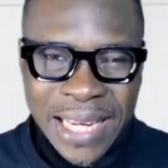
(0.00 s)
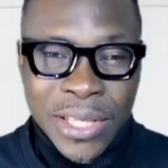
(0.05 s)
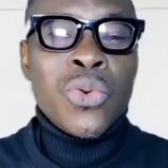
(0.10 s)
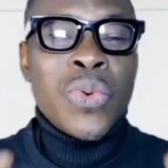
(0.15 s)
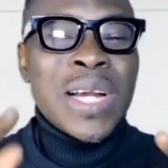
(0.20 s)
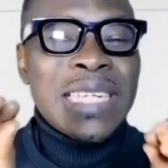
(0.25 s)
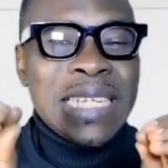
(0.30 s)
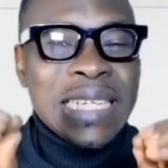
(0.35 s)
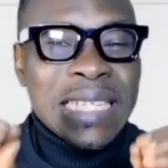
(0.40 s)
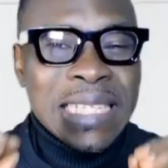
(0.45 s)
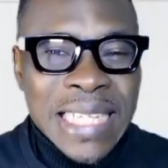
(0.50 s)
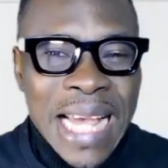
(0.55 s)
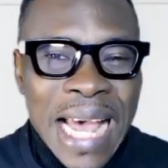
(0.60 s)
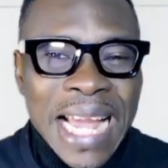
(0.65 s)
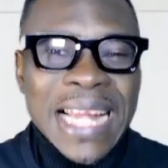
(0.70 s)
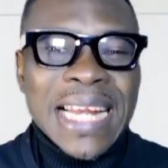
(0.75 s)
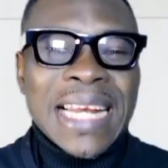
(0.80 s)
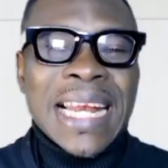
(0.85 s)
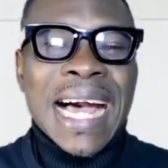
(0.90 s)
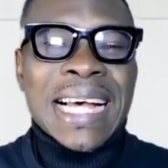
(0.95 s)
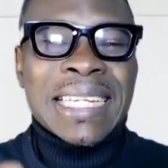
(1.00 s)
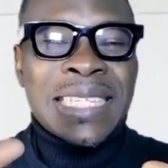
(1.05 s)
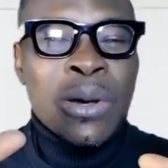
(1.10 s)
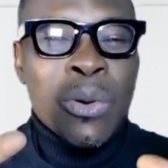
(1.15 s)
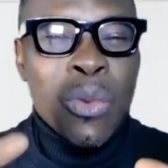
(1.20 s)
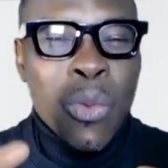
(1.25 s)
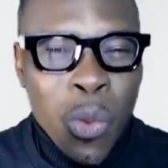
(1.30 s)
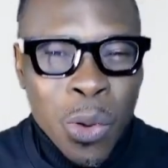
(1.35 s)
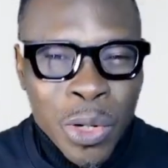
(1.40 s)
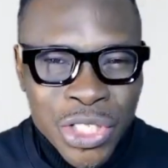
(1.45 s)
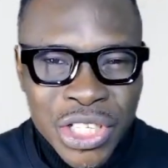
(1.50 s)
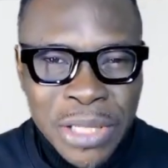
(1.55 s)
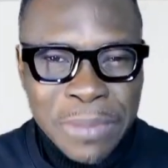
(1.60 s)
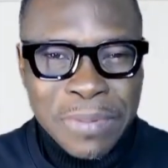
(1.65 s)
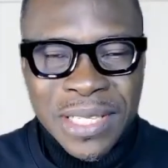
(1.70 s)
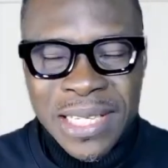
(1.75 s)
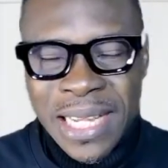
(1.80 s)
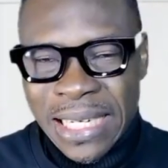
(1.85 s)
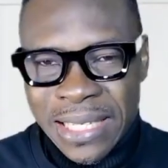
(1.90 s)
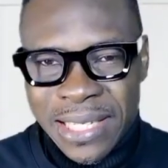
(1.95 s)
You were designed as a worship
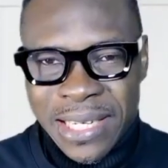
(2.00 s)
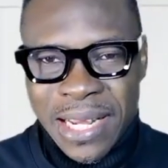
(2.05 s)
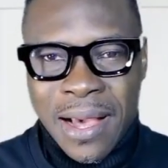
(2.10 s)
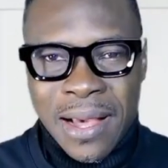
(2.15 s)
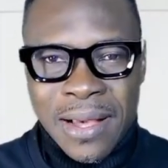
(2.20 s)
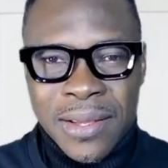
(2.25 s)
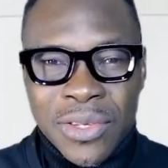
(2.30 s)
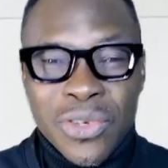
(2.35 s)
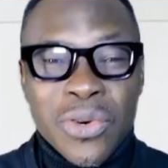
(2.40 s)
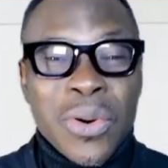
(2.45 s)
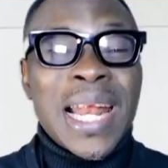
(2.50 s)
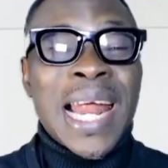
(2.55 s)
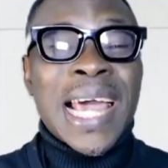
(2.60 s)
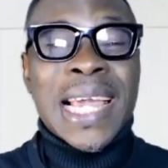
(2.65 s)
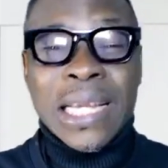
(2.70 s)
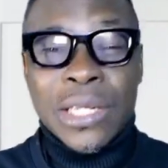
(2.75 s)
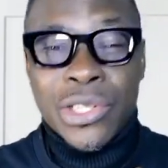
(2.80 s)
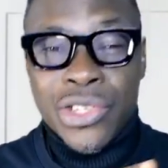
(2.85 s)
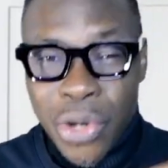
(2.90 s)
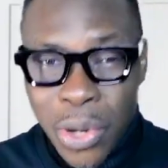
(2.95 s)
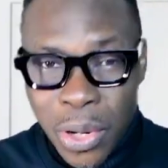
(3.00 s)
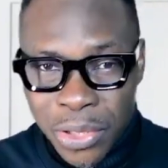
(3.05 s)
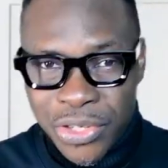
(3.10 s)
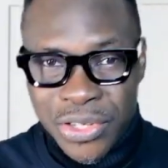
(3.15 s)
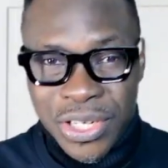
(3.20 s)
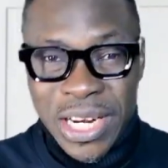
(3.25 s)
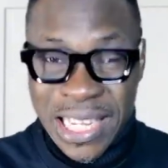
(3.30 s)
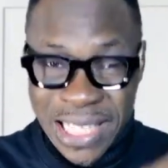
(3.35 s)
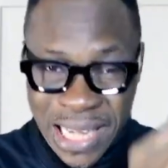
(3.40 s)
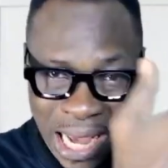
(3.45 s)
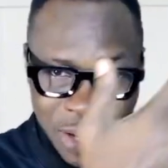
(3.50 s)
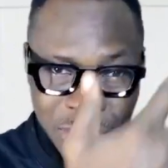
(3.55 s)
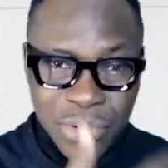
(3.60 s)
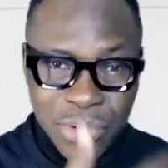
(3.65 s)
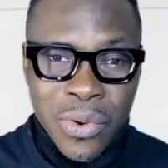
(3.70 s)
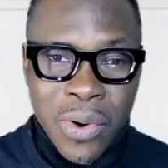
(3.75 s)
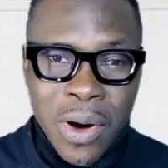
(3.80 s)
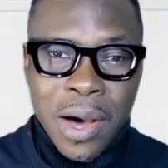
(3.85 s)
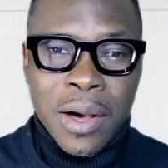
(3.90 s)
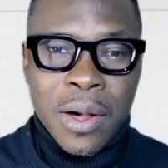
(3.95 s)
center. You are like a church. That's how
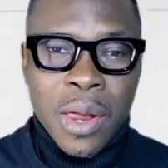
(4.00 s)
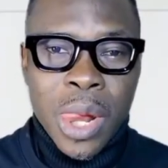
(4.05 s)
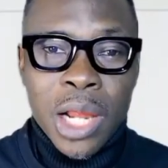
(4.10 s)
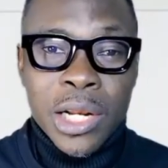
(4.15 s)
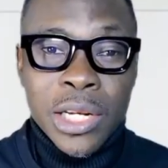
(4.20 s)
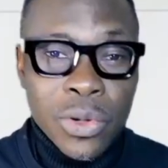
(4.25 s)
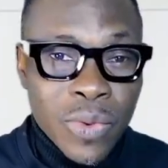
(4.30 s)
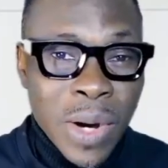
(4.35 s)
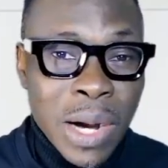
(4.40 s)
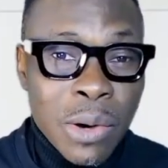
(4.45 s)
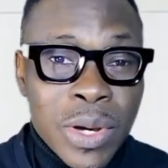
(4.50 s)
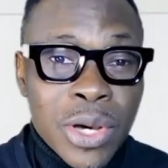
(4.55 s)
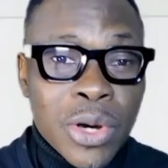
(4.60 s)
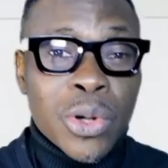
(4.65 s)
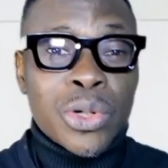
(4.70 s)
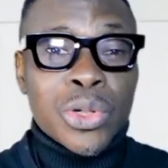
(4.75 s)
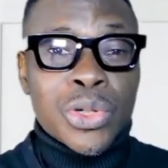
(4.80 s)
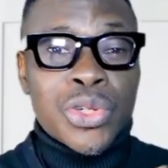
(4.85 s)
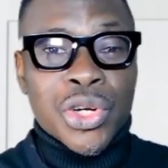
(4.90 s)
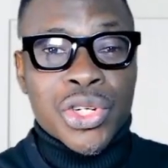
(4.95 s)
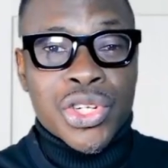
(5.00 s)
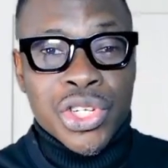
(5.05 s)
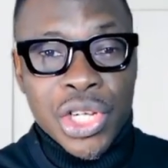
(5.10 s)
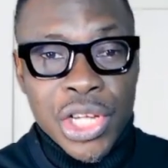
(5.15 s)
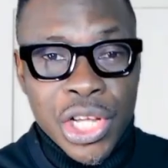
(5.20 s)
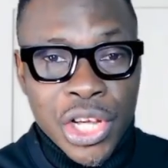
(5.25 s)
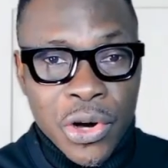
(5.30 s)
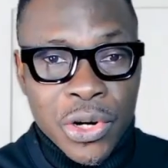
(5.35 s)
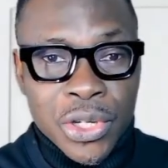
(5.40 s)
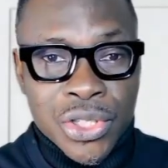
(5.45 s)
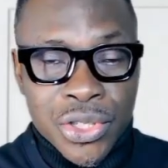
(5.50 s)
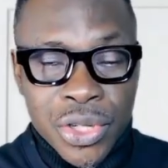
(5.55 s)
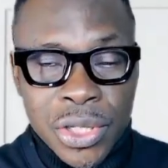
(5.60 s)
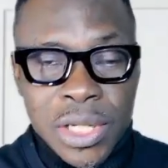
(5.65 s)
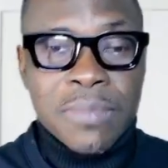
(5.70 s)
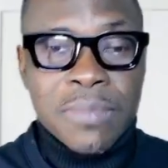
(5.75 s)
you are. The way we go to church on Sunday